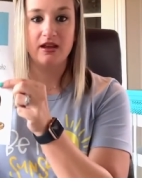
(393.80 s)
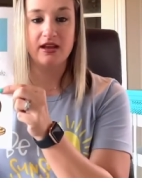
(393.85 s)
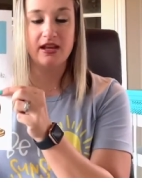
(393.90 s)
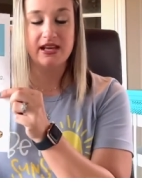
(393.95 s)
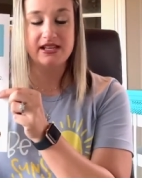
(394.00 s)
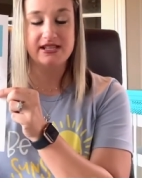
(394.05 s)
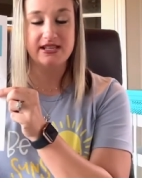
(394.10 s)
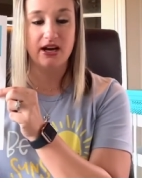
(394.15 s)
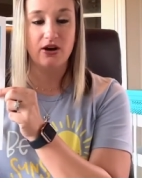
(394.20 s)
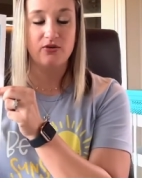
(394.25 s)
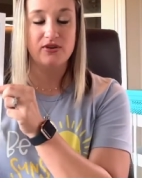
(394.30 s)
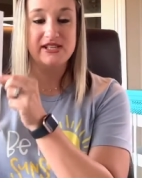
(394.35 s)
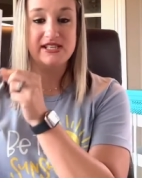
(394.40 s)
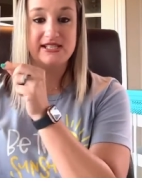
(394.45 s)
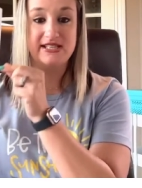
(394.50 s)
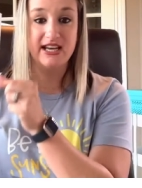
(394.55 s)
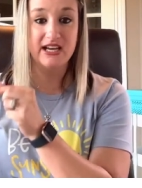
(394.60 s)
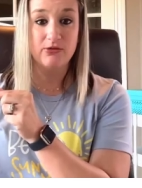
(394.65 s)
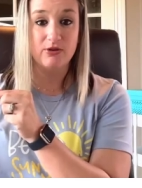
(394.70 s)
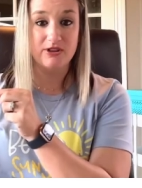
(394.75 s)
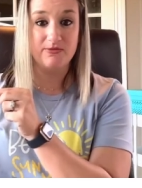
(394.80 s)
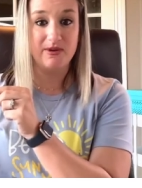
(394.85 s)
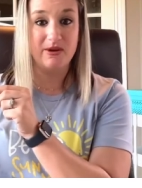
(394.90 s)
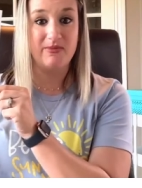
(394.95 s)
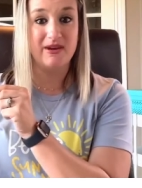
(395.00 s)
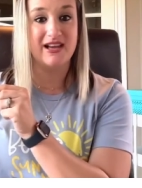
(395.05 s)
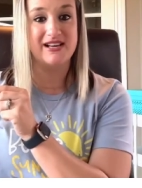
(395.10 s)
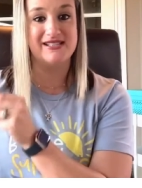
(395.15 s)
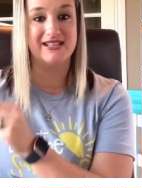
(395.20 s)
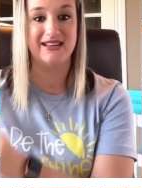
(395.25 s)
So stick with me
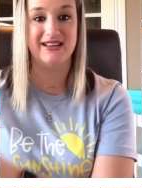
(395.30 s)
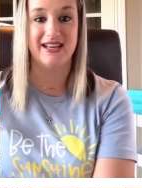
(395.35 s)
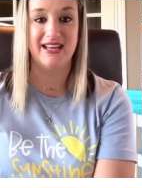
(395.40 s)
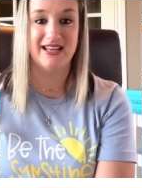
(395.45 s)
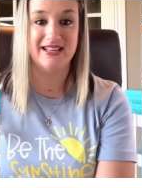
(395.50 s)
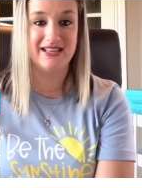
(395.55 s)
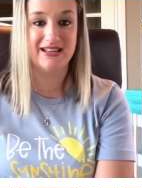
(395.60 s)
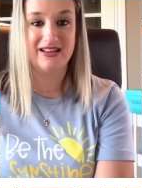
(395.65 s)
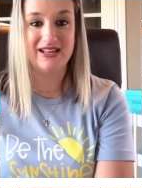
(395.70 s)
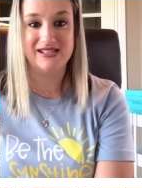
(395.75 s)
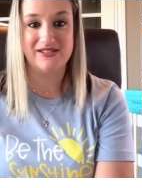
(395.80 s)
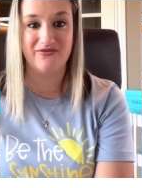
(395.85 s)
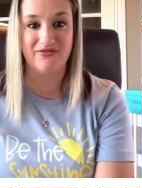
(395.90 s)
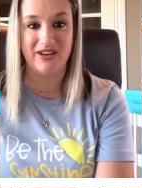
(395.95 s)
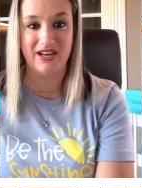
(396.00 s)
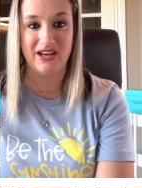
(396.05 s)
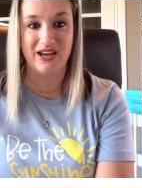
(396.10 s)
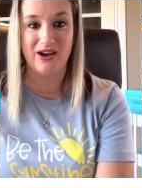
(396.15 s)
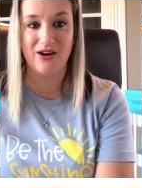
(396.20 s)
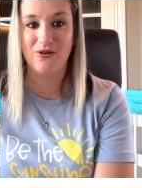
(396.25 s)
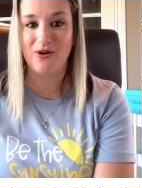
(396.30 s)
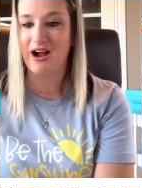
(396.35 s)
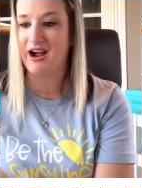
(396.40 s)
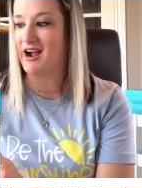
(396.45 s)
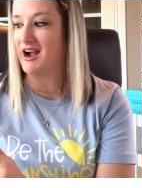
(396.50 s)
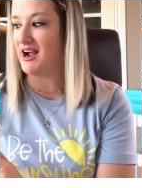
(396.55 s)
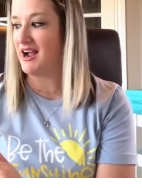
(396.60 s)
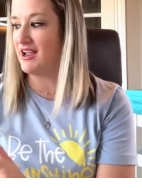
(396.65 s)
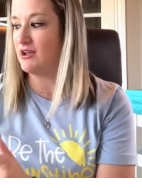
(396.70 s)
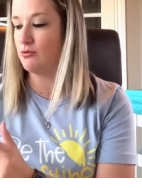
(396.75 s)
because at the end of this video,
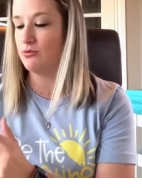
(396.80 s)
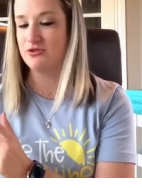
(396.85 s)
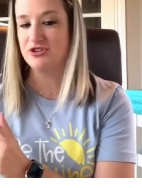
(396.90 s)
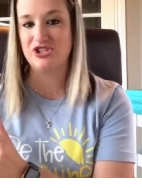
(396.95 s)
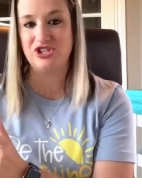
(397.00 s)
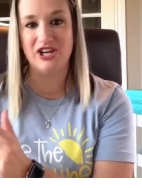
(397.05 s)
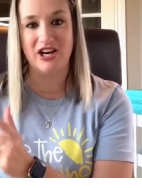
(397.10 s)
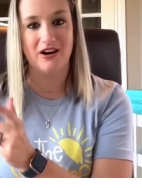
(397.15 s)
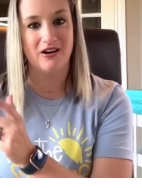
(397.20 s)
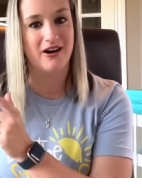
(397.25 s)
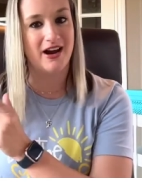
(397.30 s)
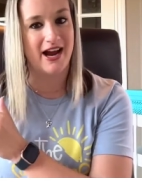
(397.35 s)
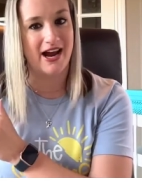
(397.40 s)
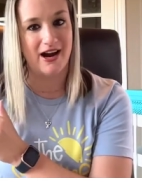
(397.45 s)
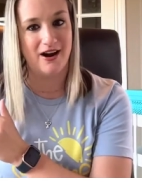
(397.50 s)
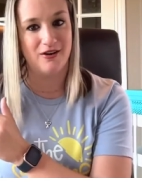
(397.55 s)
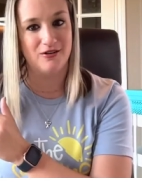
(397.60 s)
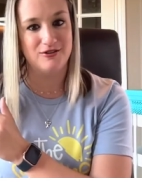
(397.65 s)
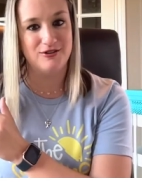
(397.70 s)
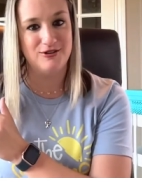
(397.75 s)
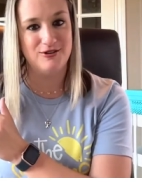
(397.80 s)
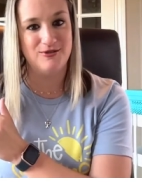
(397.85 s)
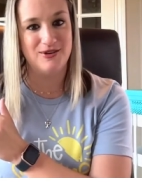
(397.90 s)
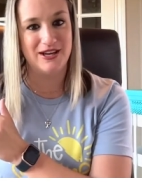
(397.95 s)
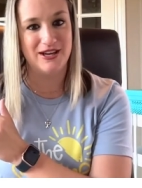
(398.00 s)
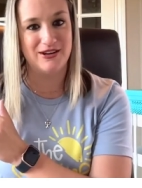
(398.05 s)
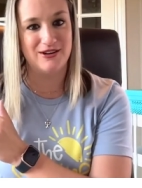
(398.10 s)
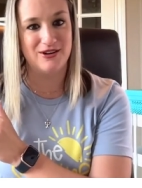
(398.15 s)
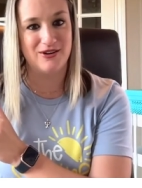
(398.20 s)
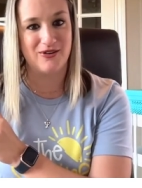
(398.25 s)
I will share how you
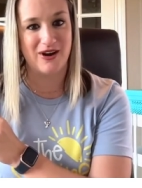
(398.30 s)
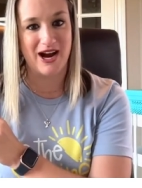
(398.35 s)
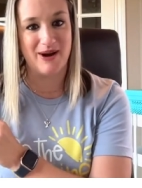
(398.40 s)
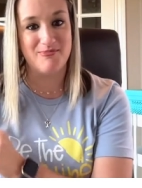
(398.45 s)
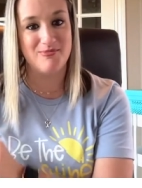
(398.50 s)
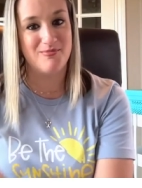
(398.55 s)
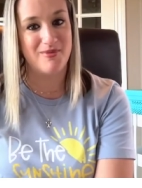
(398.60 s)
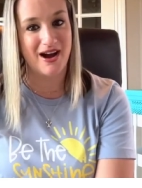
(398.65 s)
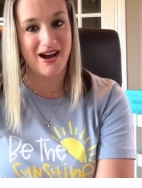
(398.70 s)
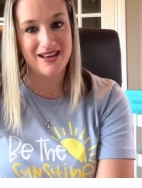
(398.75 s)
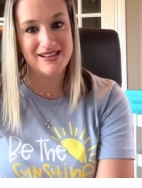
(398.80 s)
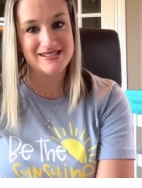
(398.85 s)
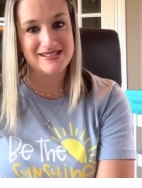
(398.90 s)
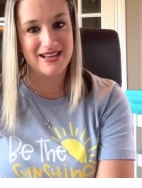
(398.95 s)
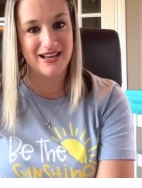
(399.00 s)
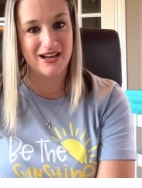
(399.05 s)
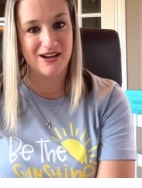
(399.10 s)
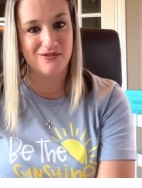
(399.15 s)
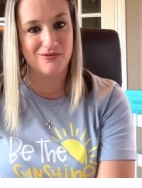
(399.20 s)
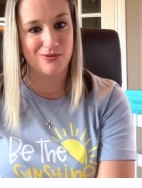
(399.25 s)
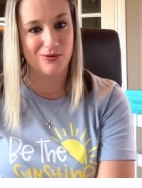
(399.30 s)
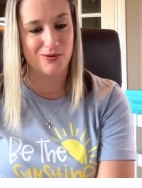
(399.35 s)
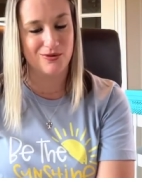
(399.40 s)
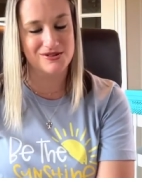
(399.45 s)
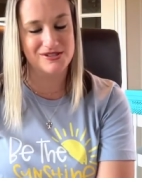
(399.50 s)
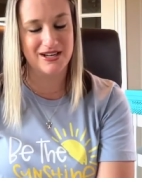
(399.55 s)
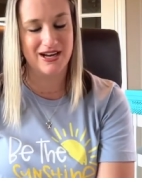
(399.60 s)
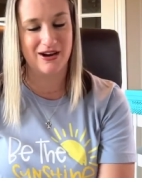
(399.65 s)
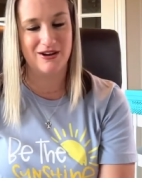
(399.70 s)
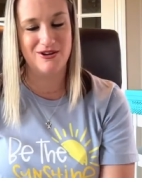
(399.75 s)
can grab my set of rules
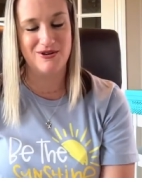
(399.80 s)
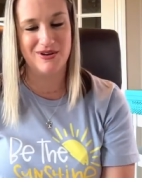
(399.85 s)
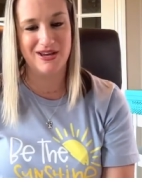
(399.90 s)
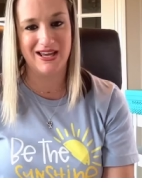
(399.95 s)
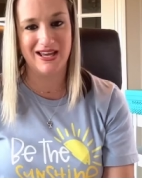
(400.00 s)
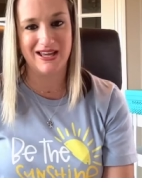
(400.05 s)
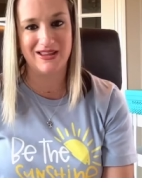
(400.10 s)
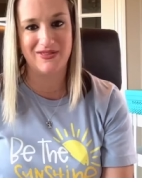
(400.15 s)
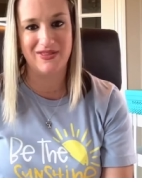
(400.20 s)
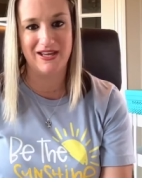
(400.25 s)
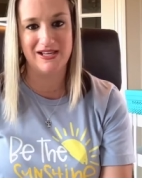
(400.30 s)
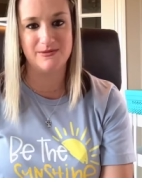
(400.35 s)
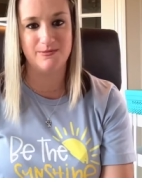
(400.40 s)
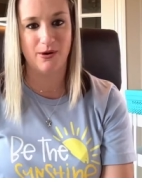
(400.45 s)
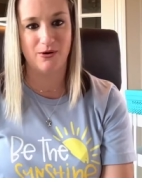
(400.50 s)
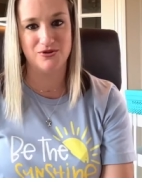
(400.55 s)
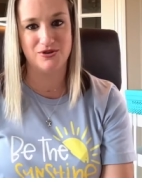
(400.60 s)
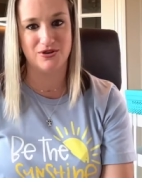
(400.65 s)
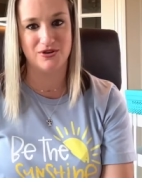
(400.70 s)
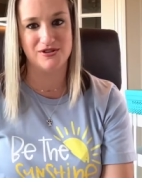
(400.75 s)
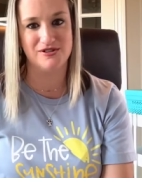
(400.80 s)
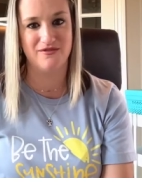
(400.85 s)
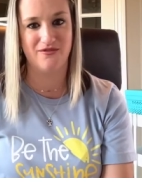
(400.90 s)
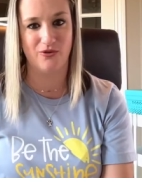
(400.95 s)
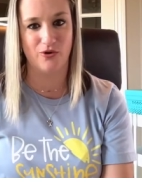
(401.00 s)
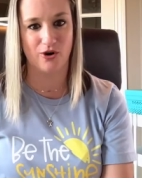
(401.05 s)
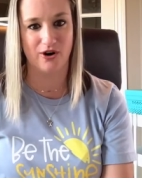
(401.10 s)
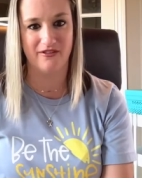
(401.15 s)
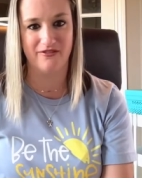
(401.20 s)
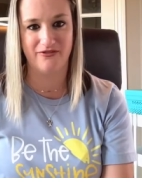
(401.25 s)
and how you can get these posters
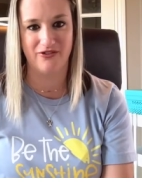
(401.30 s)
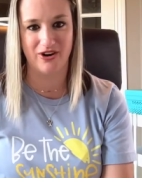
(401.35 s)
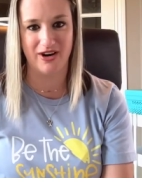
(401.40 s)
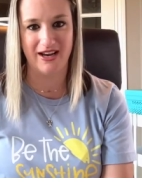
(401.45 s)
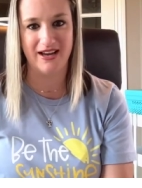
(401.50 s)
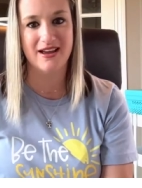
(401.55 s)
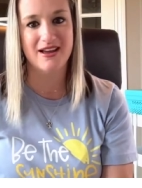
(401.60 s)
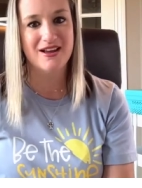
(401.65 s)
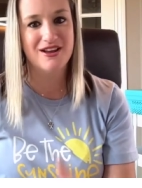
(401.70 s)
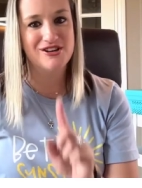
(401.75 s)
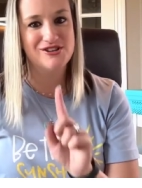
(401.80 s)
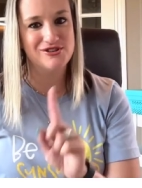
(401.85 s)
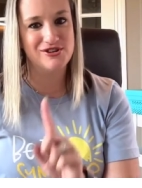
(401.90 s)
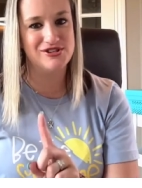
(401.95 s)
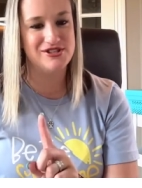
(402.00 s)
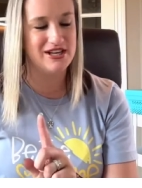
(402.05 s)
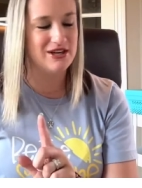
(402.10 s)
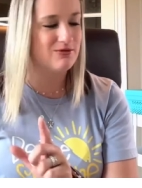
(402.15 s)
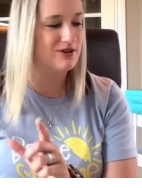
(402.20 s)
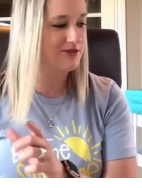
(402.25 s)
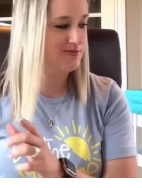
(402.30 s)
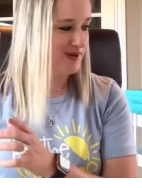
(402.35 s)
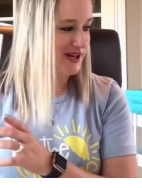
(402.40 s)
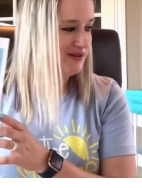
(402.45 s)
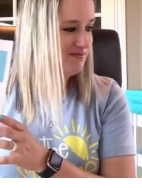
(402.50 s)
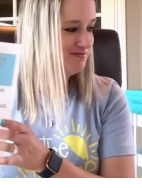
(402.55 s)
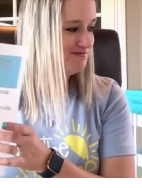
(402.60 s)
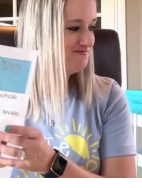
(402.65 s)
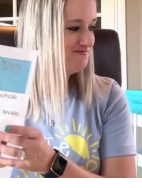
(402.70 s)
for free. So stick with me.